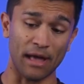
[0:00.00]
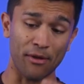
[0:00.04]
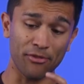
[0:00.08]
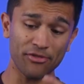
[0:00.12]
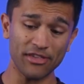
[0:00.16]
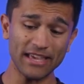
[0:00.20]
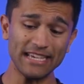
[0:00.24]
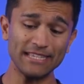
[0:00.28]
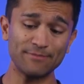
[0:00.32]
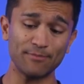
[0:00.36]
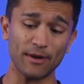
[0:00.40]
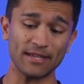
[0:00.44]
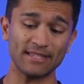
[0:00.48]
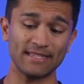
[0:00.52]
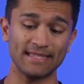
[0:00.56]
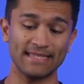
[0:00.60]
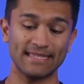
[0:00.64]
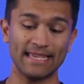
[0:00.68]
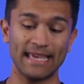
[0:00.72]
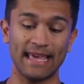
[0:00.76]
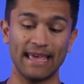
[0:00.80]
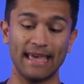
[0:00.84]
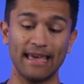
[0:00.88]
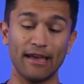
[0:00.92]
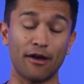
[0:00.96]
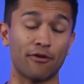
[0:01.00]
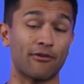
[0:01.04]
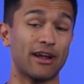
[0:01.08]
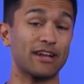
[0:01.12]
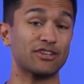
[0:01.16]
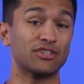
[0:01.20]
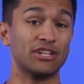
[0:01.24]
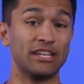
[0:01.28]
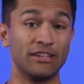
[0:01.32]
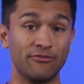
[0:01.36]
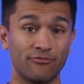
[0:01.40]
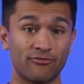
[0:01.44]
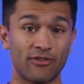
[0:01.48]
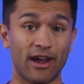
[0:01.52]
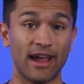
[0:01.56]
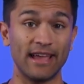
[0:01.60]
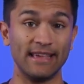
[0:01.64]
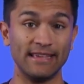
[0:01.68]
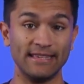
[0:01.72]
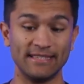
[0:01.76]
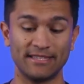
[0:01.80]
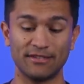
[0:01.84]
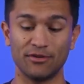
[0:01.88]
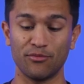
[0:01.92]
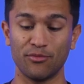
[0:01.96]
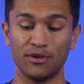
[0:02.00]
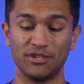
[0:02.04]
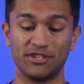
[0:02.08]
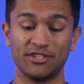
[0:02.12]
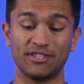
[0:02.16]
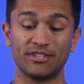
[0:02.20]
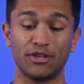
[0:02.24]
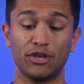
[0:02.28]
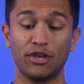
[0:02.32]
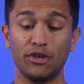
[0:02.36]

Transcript: Now, these buttons here are actually raised, which is